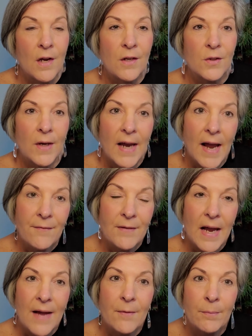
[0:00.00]
So I have to
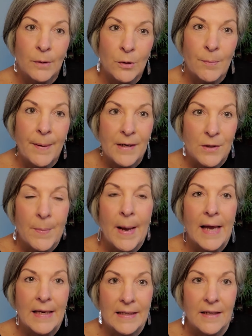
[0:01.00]
have a blue base
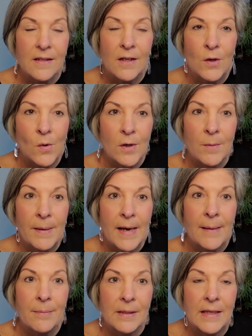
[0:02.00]
behind it in order to be
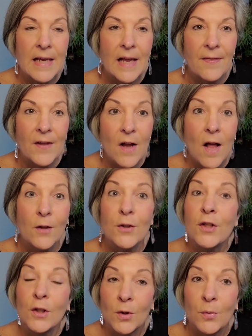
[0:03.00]
able to get the color
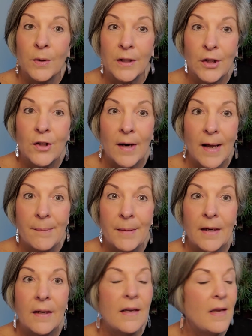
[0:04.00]
to look really good on
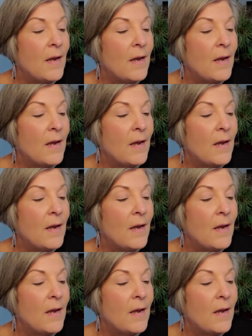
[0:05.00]
me.